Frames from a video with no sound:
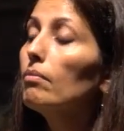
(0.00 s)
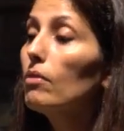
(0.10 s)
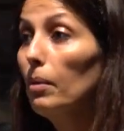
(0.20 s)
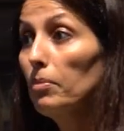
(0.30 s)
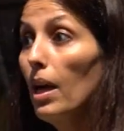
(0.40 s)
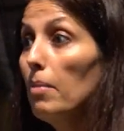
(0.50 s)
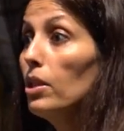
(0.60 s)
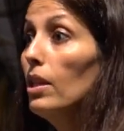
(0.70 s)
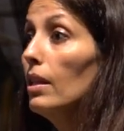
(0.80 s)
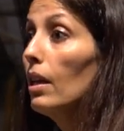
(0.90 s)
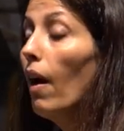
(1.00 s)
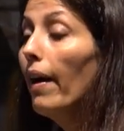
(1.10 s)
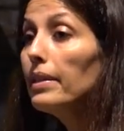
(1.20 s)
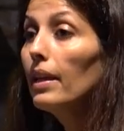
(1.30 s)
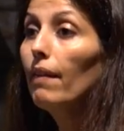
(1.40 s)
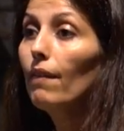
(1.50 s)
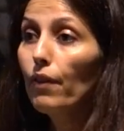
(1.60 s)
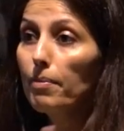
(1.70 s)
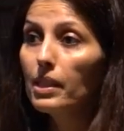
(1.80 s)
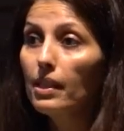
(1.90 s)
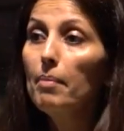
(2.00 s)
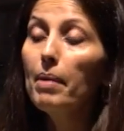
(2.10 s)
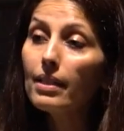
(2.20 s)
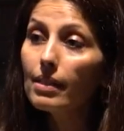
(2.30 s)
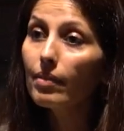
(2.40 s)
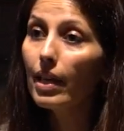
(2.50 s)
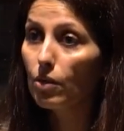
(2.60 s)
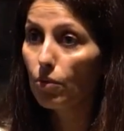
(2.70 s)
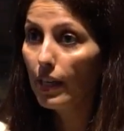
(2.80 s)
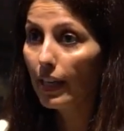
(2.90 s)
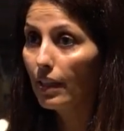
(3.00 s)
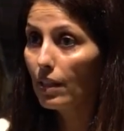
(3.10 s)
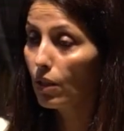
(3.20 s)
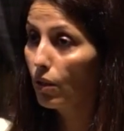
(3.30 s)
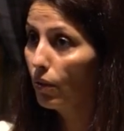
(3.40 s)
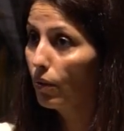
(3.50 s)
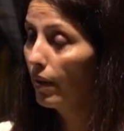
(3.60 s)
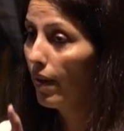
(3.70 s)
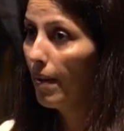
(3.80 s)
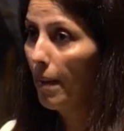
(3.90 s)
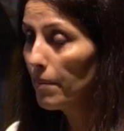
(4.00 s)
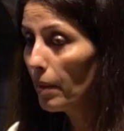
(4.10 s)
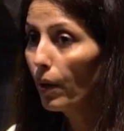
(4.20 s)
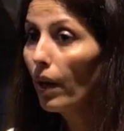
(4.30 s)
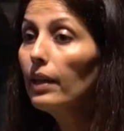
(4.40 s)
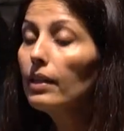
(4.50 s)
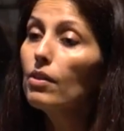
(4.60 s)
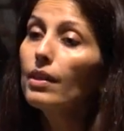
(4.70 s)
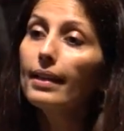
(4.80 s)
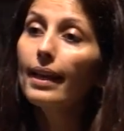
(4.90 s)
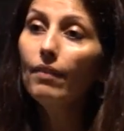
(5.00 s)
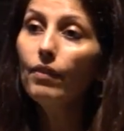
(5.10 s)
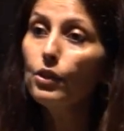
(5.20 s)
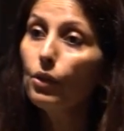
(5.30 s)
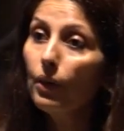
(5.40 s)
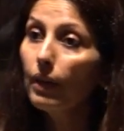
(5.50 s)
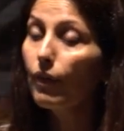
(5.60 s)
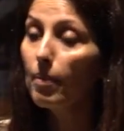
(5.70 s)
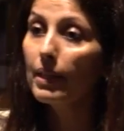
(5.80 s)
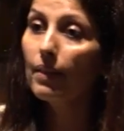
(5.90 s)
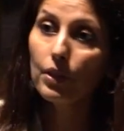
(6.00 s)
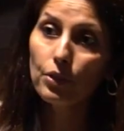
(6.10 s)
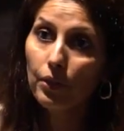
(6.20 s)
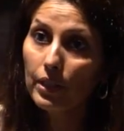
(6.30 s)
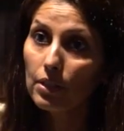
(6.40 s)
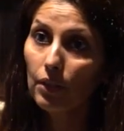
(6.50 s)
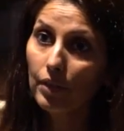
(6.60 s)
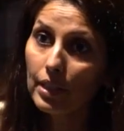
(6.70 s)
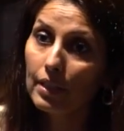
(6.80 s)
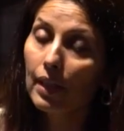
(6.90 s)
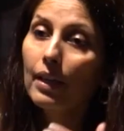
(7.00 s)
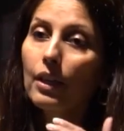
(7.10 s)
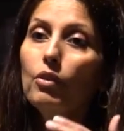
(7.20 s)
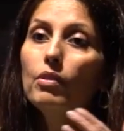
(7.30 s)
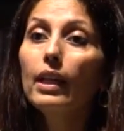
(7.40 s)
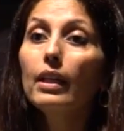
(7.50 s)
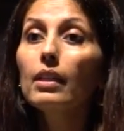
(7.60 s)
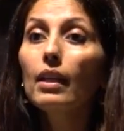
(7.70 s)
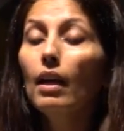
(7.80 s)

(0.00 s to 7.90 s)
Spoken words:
Sometimes you need the content from a CMS that is related to the product. You need inventory from an inventory service. You need